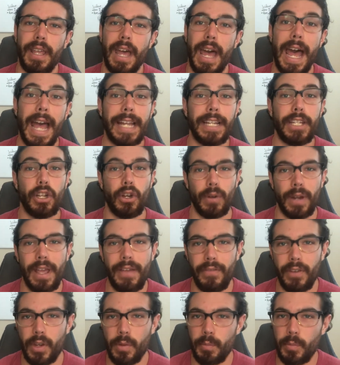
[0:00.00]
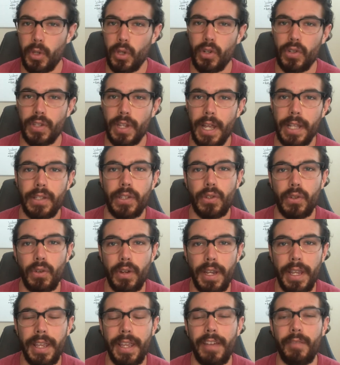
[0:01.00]
I don't have a computer science
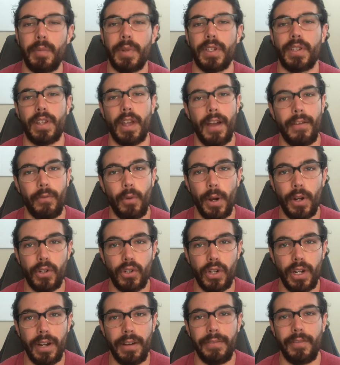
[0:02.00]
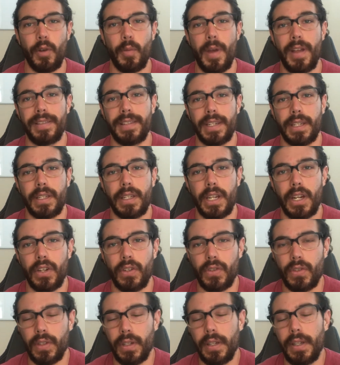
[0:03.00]
degree. I've been a software engineer for about 6
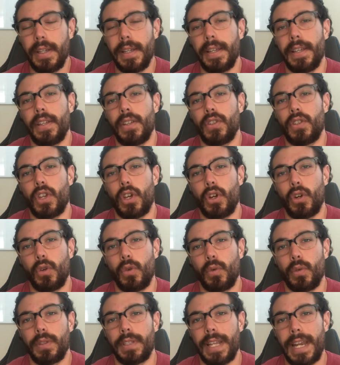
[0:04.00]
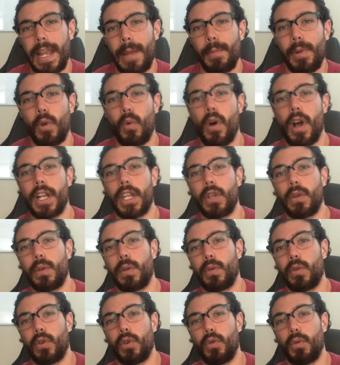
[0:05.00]
years. So today I'm going to walk you
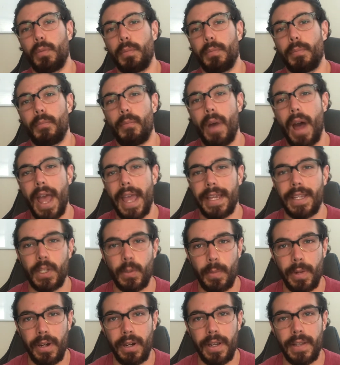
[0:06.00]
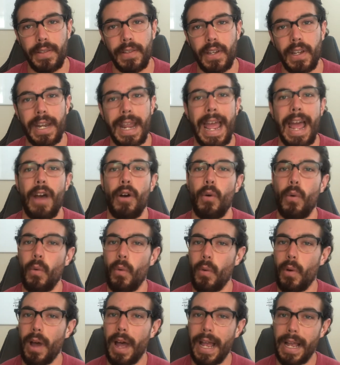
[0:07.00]
through my experience on
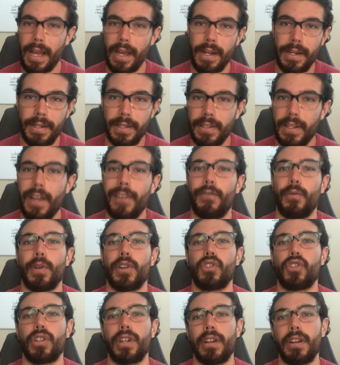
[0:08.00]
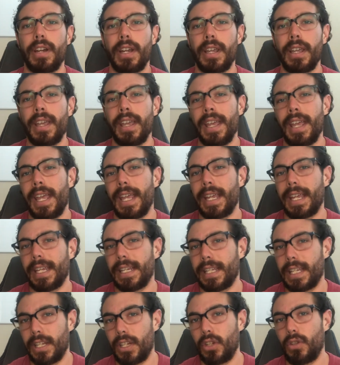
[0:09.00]
how I got into software engineering and
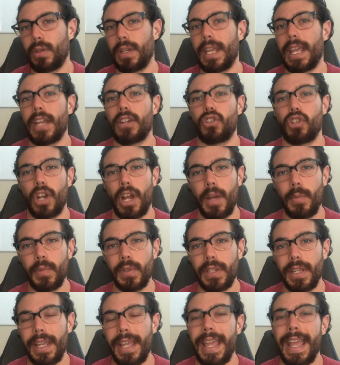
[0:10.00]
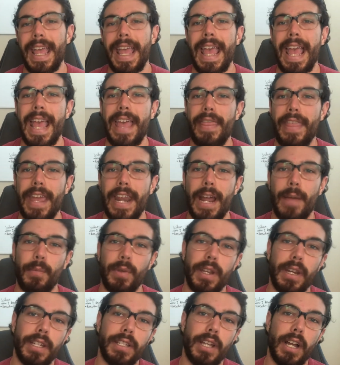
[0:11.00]
continued to get jobs. And then
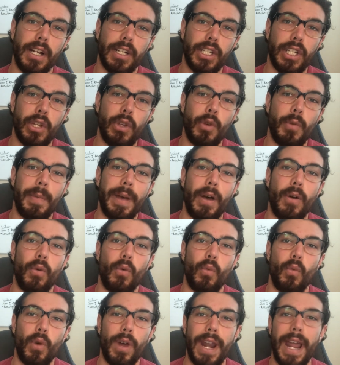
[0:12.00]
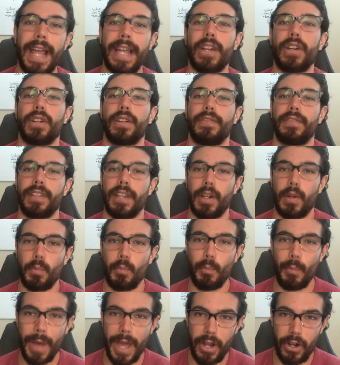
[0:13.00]
I'm going to talk to you about what I could have
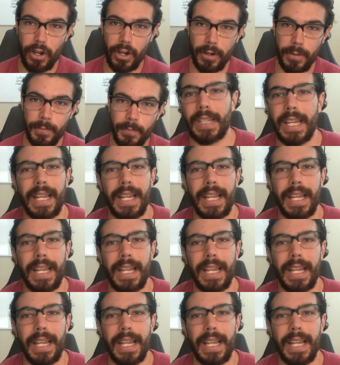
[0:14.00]
done better.